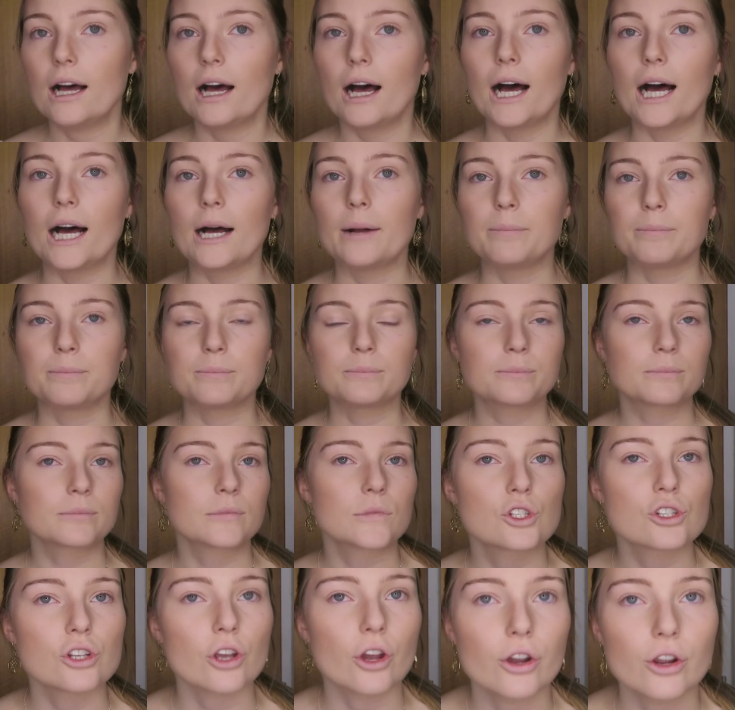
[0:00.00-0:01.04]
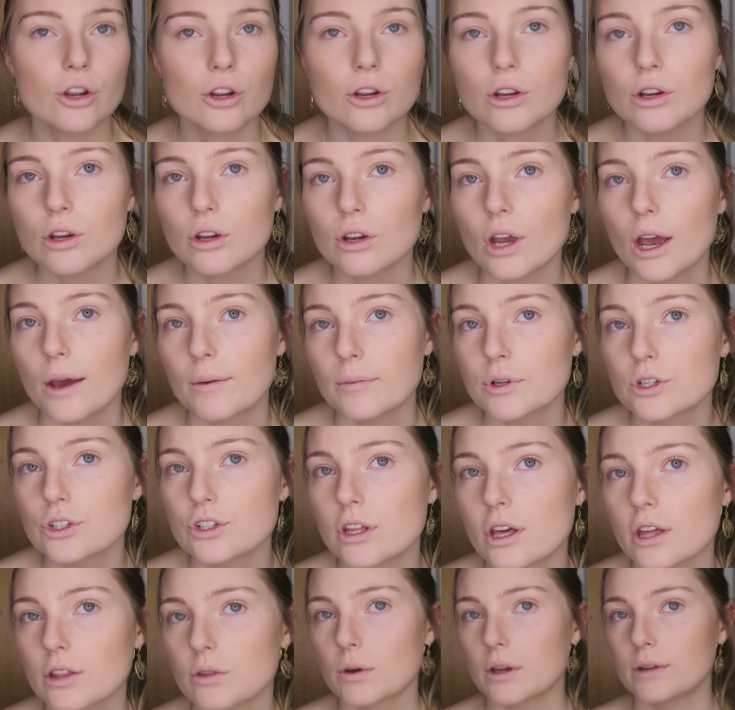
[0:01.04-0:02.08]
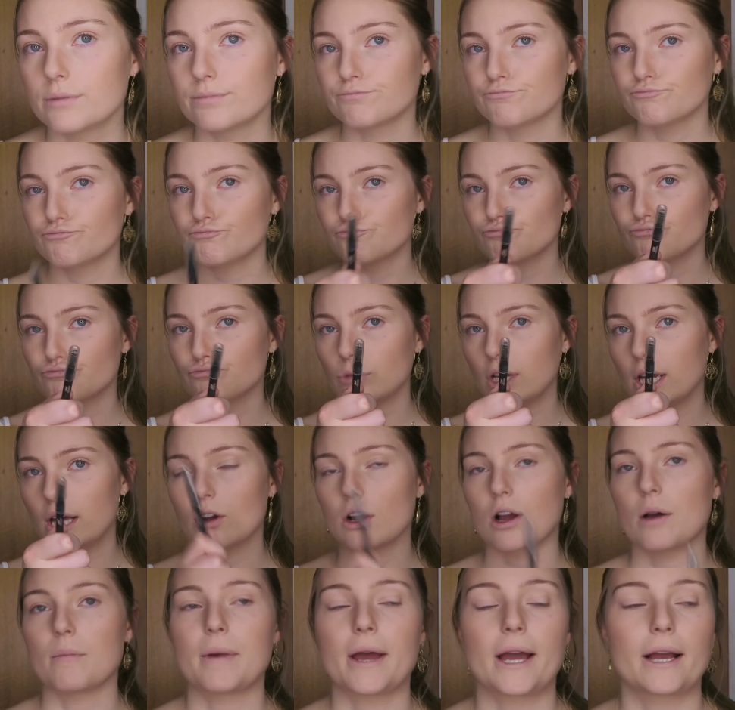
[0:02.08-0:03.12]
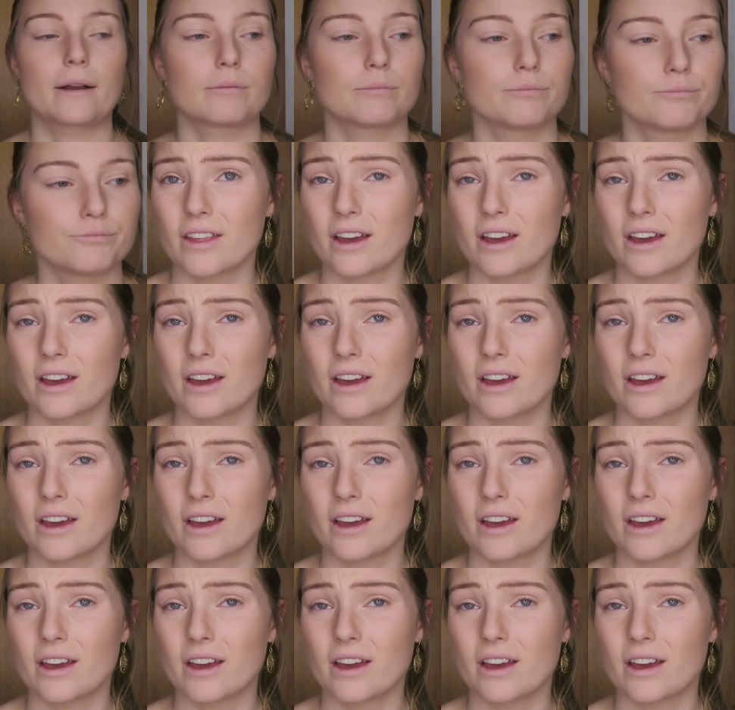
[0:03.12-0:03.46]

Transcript: So I'm gonna do the other one and I'll come back.